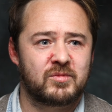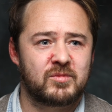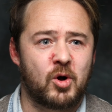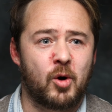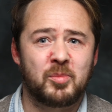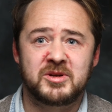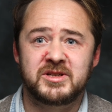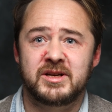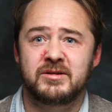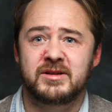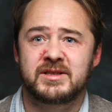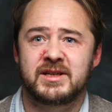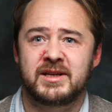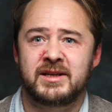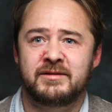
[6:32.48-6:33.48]

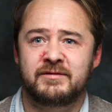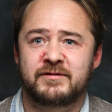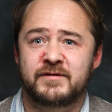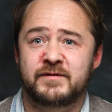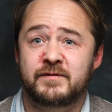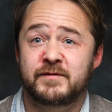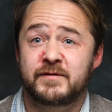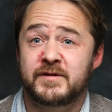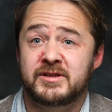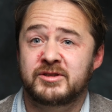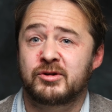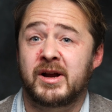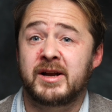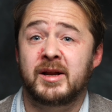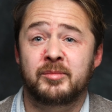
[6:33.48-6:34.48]
opportunity for
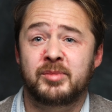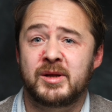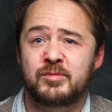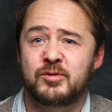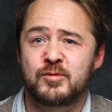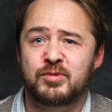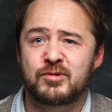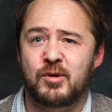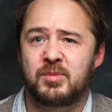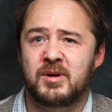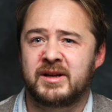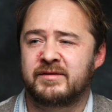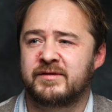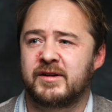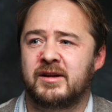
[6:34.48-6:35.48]
training people
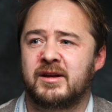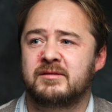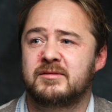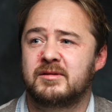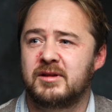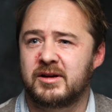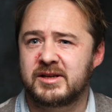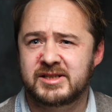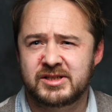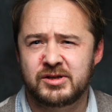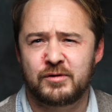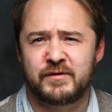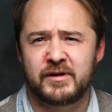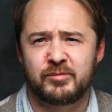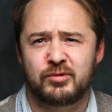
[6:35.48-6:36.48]
properly, for like
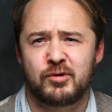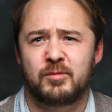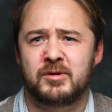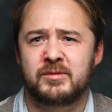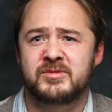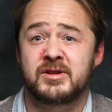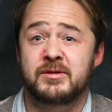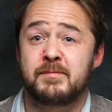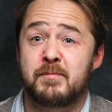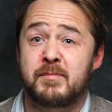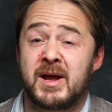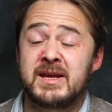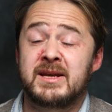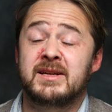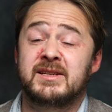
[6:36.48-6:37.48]
solving problems that
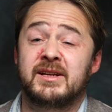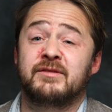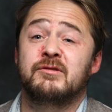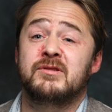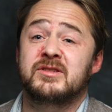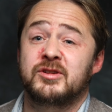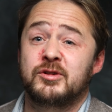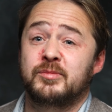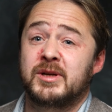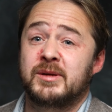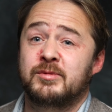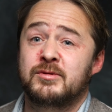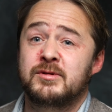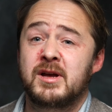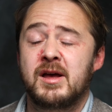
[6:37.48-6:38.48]
make a difference to
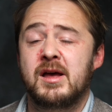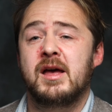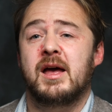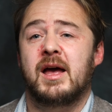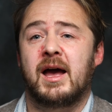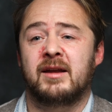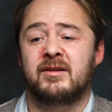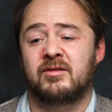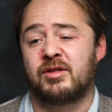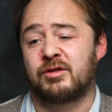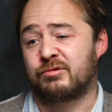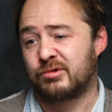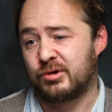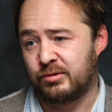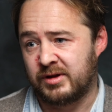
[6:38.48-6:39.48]
people. And
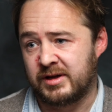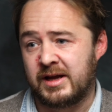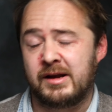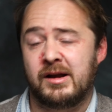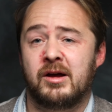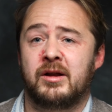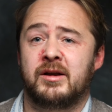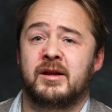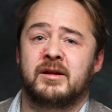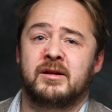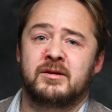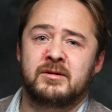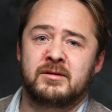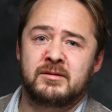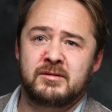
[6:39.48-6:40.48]
through the e-learning
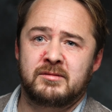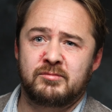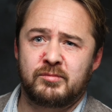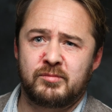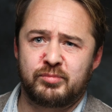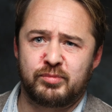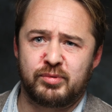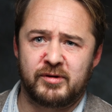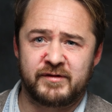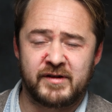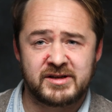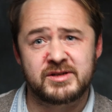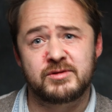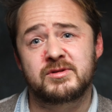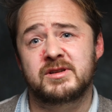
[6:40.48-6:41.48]
and
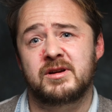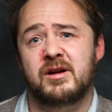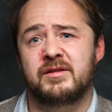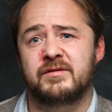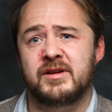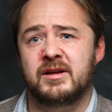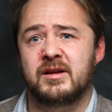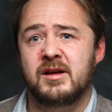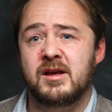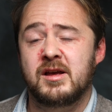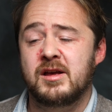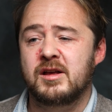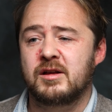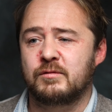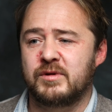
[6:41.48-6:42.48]
professional side of it,
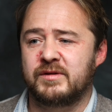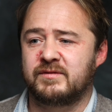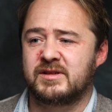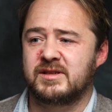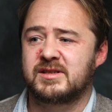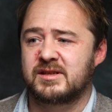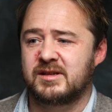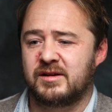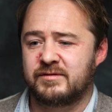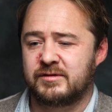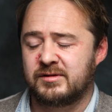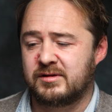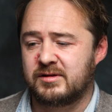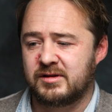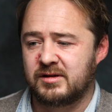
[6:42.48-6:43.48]
we've discovered
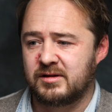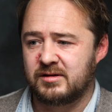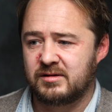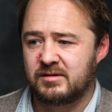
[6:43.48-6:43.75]
that